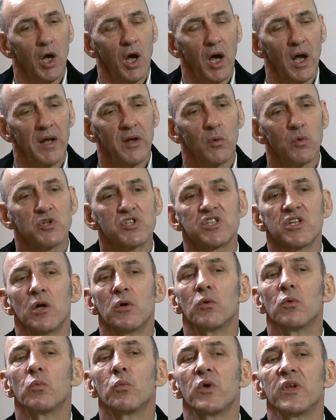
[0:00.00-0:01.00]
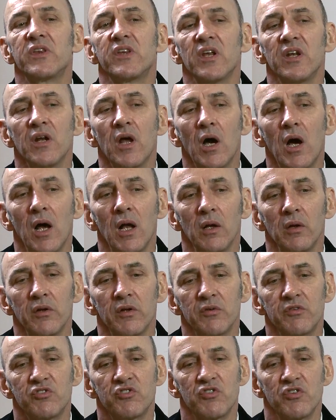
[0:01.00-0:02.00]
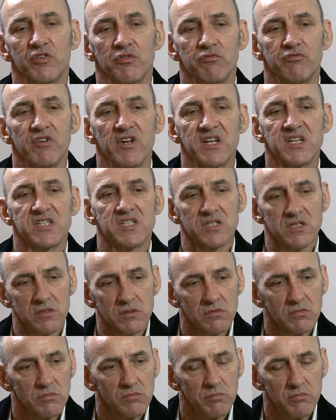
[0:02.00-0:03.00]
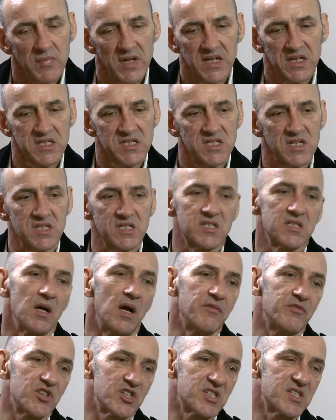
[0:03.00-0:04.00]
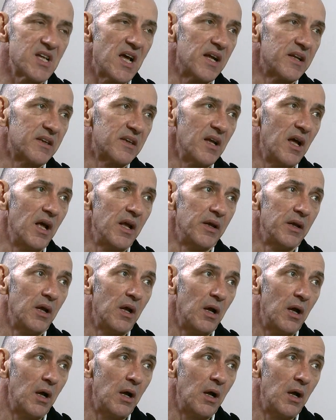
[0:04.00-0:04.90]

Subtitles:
I also, with Denial, the recent mixes that I've just had done,